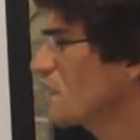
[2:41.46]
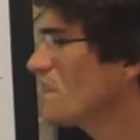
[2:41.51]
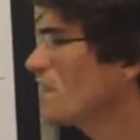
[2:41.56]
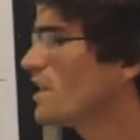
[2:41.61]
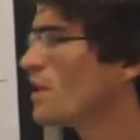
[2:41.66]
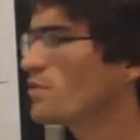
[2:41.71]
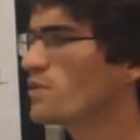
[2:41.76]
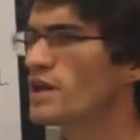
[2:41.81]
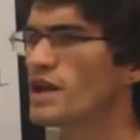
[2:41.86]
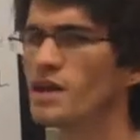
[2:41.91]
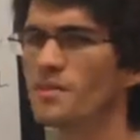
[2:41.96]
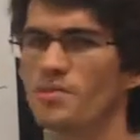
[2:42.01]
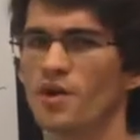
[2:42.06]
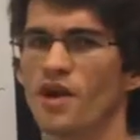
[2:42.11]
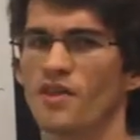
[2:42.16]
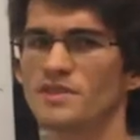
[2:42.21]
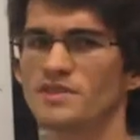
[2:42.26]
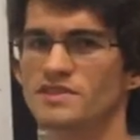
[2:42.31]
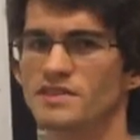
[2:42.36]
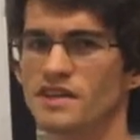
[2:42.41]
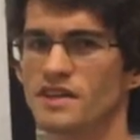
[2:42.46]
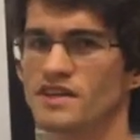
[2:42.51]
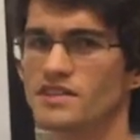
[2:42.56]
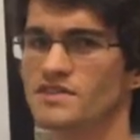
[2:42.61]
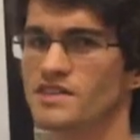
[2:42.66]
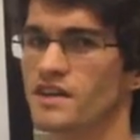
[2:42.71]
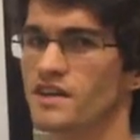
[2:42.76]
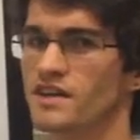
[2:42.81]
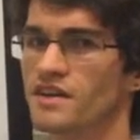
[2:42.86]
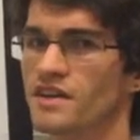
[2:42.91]
Now, we
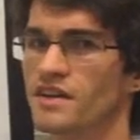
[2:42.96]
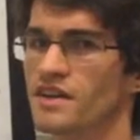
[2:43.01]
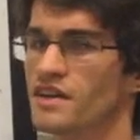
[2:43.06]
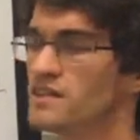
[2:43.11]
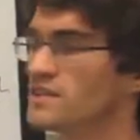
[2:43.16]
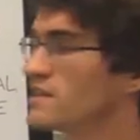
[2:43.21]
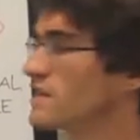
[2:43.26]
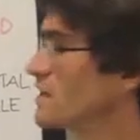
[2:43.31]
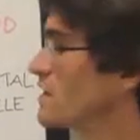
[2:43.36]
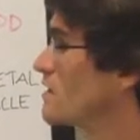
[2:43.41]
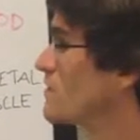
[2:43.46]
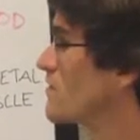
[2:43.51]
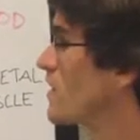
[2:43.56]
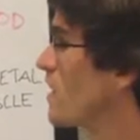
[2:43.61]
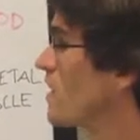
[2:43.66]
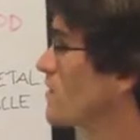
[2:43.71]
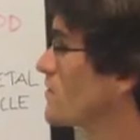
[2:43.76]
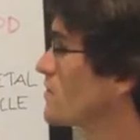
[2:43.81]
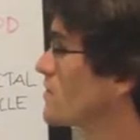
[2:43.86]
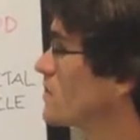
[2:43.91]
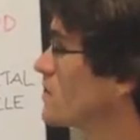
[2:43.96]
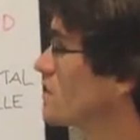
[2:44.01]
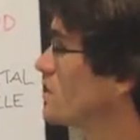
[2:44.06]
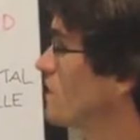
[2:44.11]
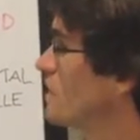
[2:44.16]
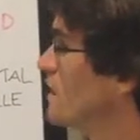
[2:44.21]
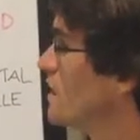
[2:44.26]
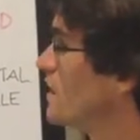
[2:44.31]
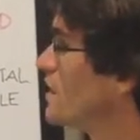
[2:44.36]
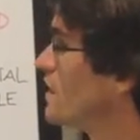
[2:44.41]
hypothesize that TNF-alpha